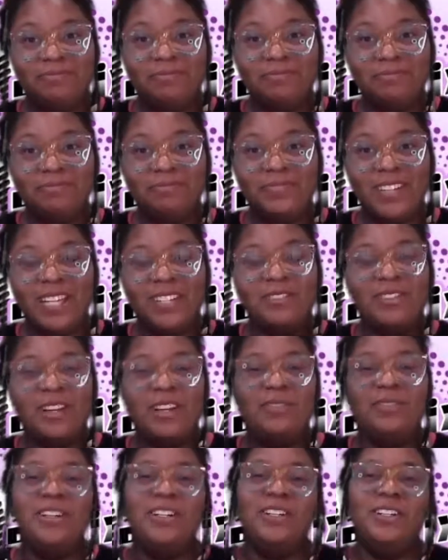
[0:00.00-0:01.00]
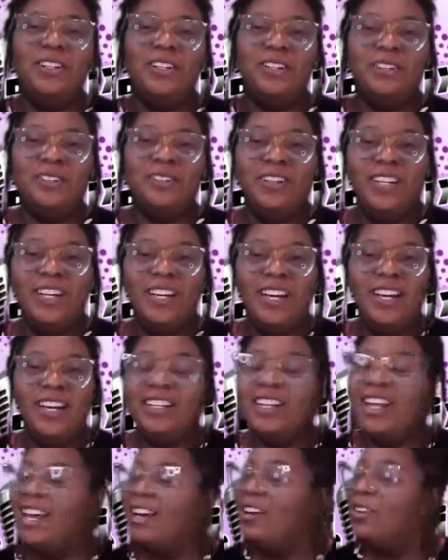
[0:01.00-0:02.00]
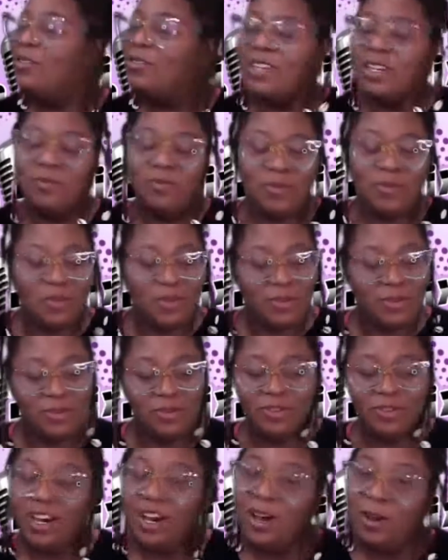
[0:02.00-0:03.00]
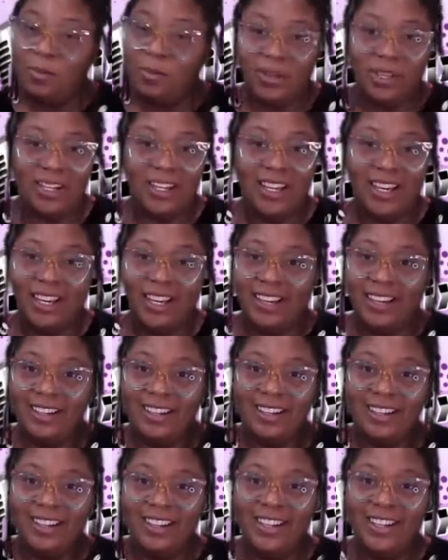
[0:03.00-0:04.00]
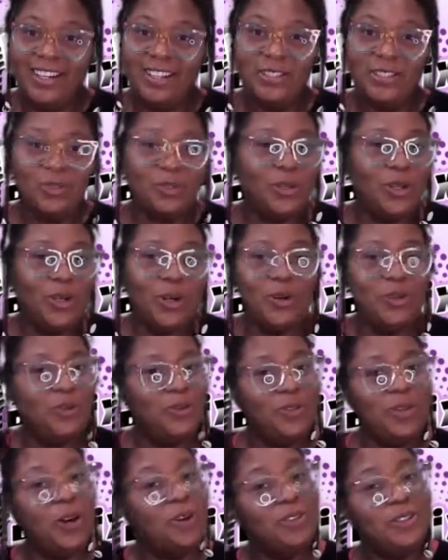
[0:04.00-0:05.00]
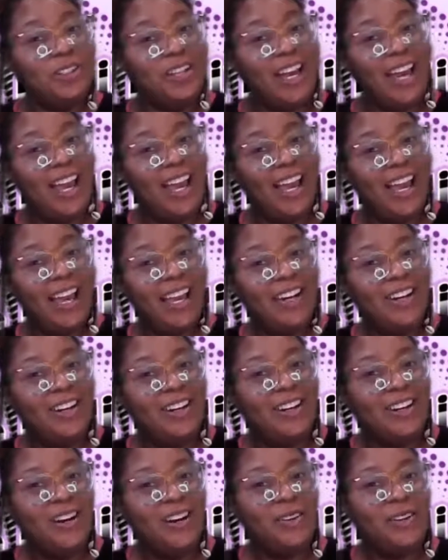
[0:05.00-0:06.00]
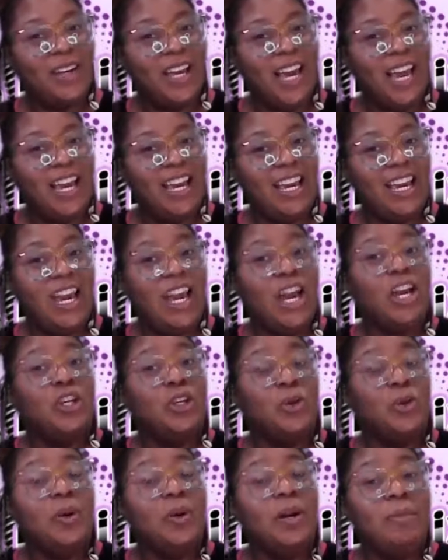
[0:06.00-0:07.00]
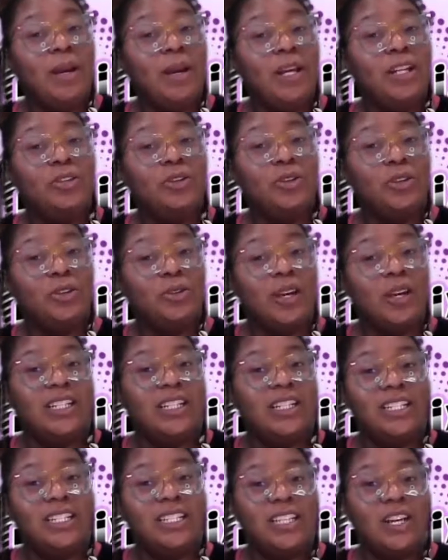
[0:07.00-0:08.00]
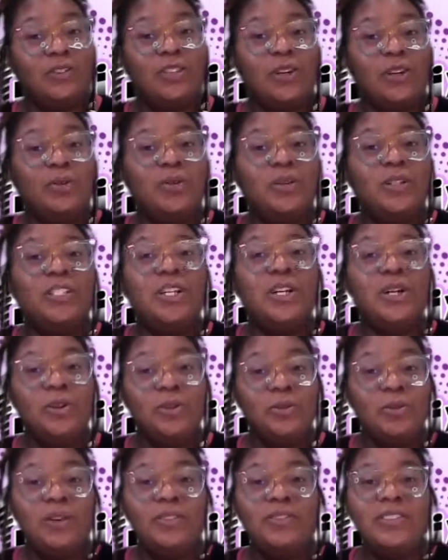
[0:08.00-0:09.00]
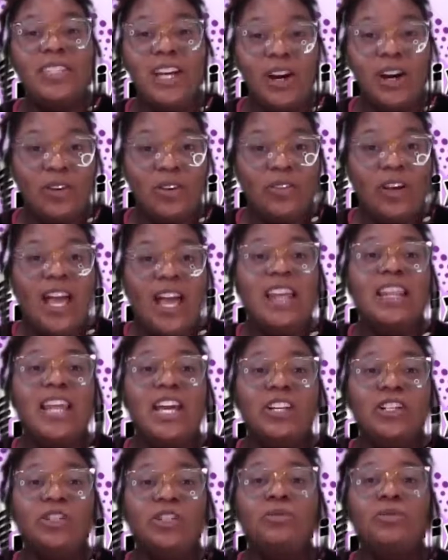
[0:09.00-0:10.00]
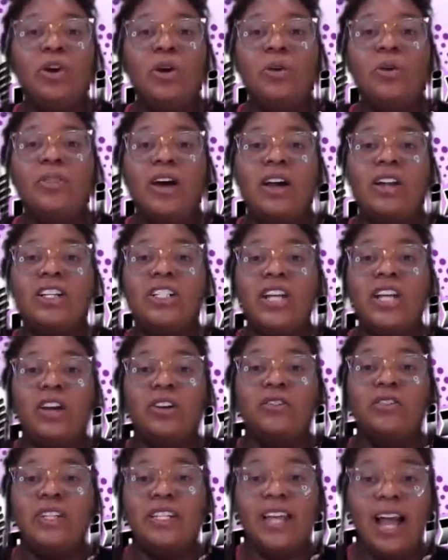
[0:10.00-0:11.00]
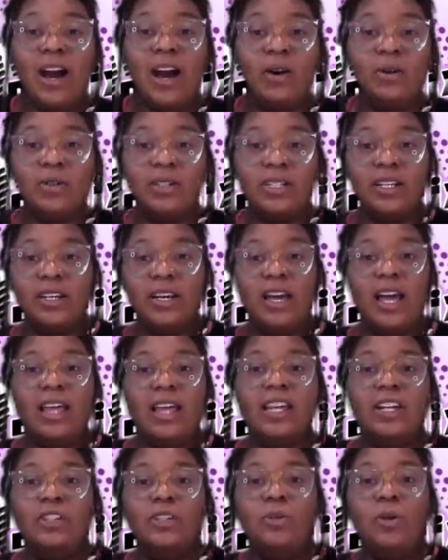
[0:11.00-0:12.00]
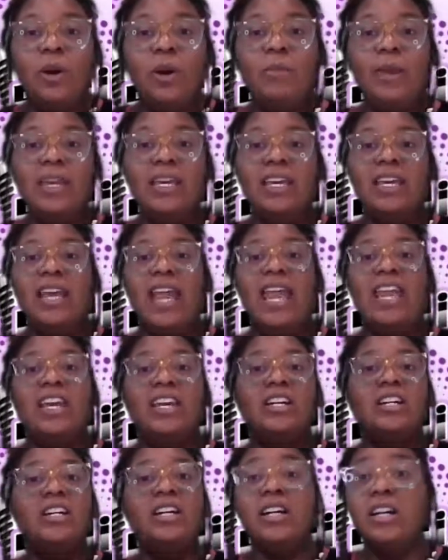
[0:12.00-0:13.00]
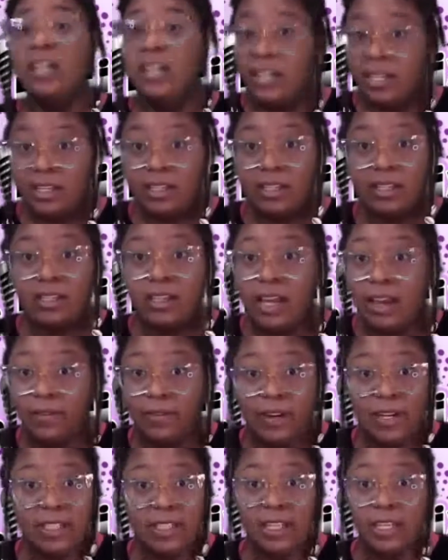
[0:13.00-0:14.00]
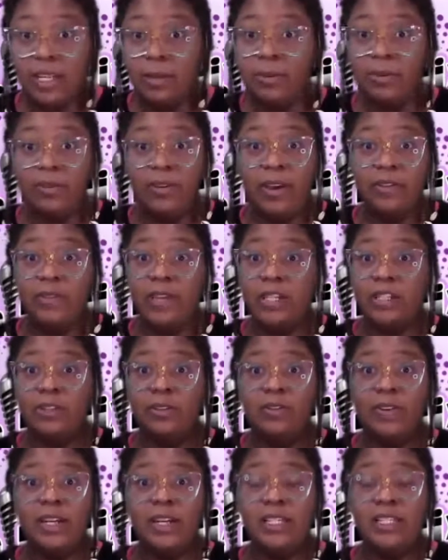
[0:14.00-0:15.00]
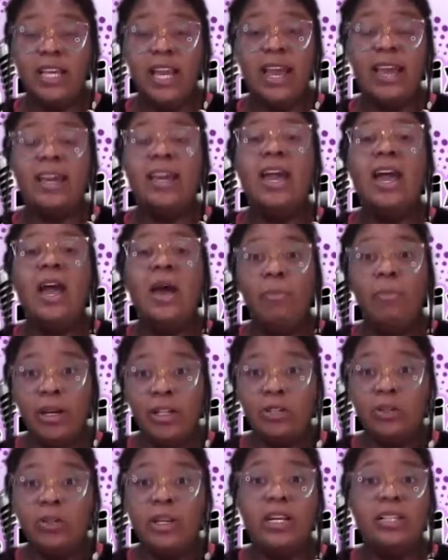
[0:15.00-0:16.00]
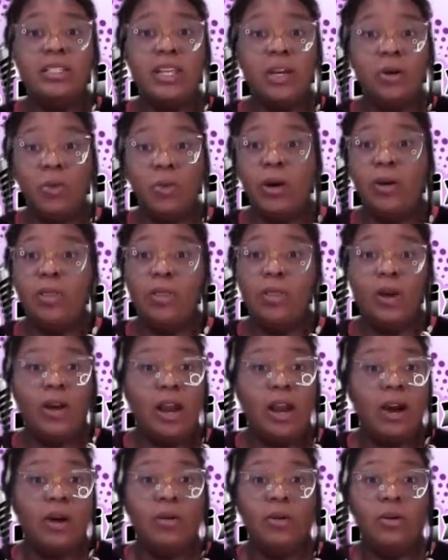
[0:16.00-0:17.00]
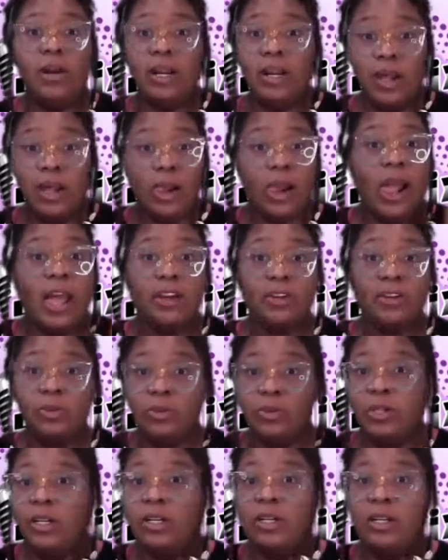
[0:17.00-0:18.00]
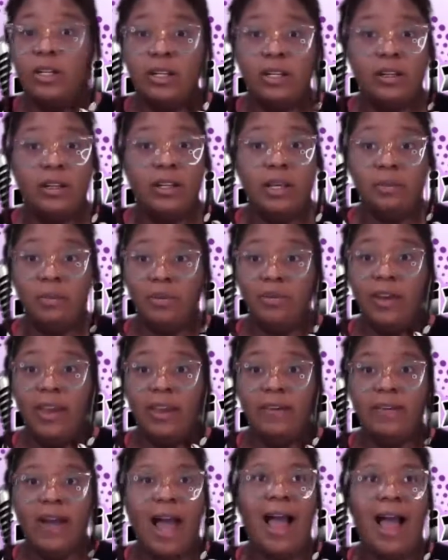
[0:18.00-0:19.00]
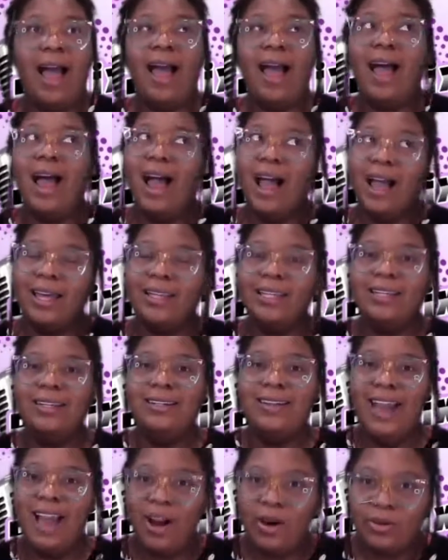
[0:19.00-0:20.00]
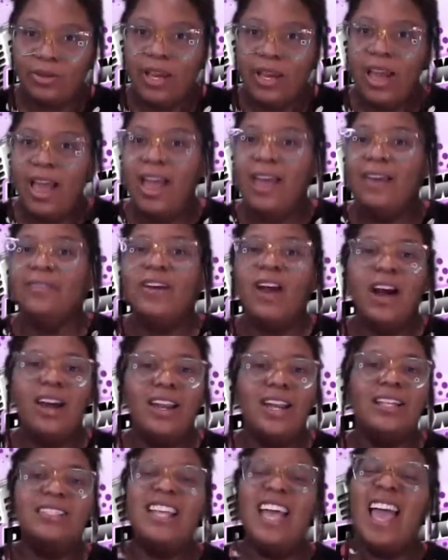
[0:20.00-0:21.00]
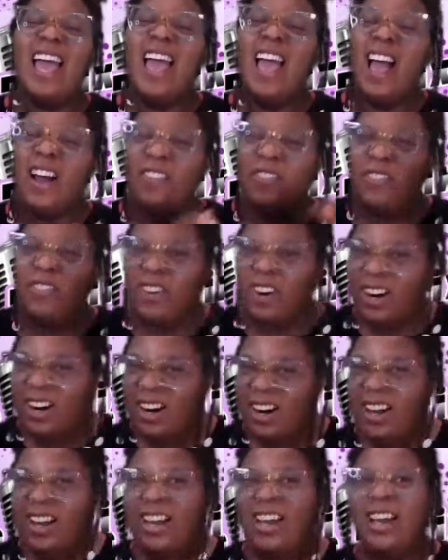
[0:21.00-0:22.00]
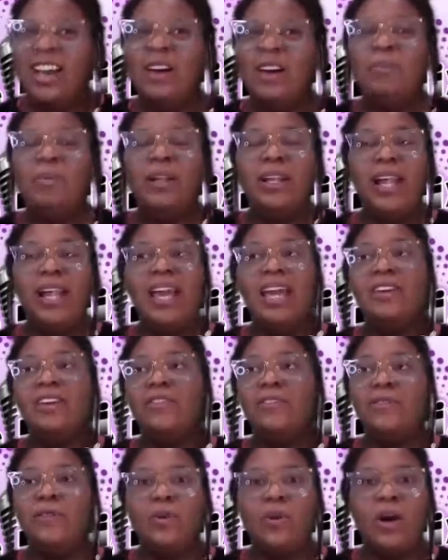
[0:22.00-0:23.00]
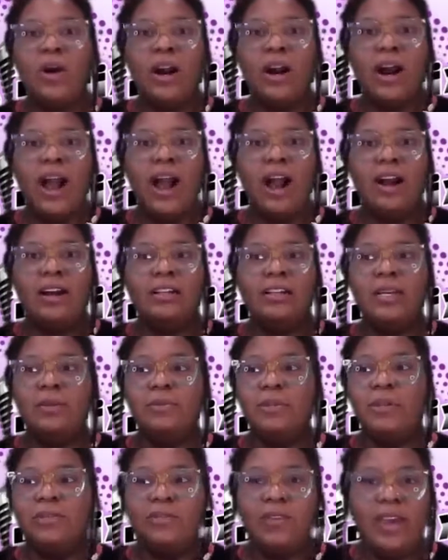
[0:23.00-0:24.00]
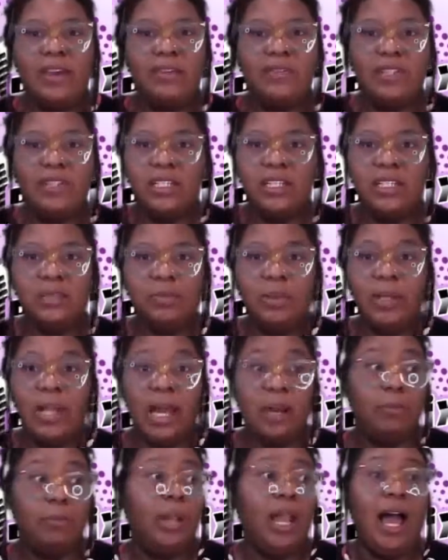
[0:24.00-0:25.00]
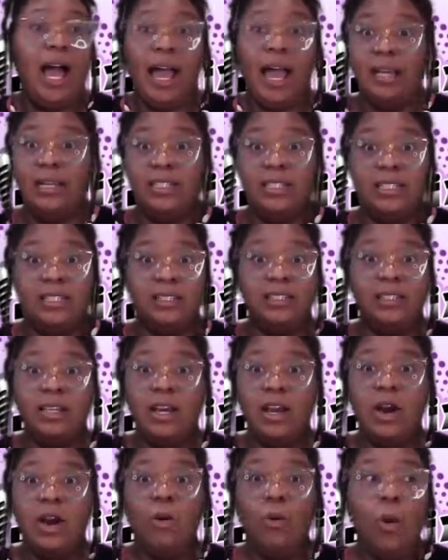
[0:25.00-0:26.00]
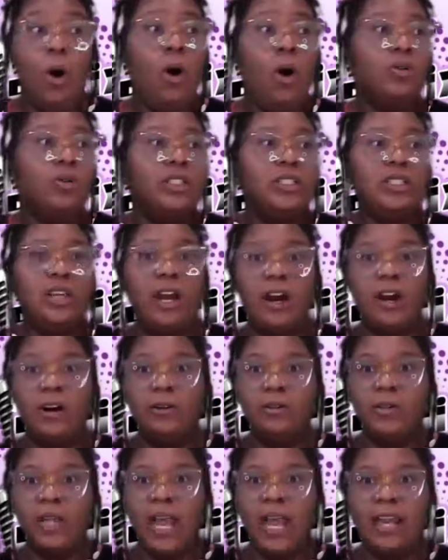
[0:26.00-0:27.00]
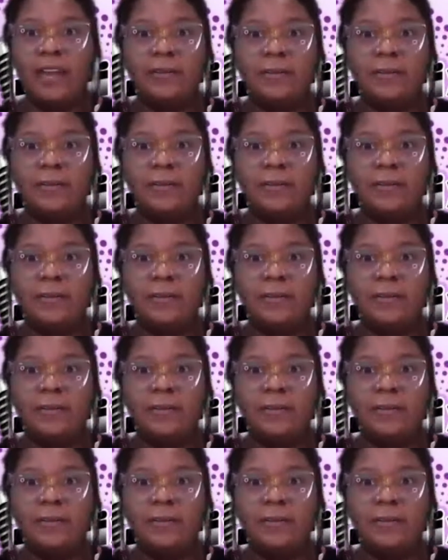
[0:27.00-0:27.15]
That's what they finna do. They're gonna keep on coming here. So don't do that. Okay. You want to make sure you get yourself so in tune with self that without a shadow of a doubt that you are making a good. If it is a leap of faith that you finna take, make sure that is a well thought out and an actual good leap of faith. I highly doubt if God has ever planned for our leaps of faith to just be like blind, just go. Like,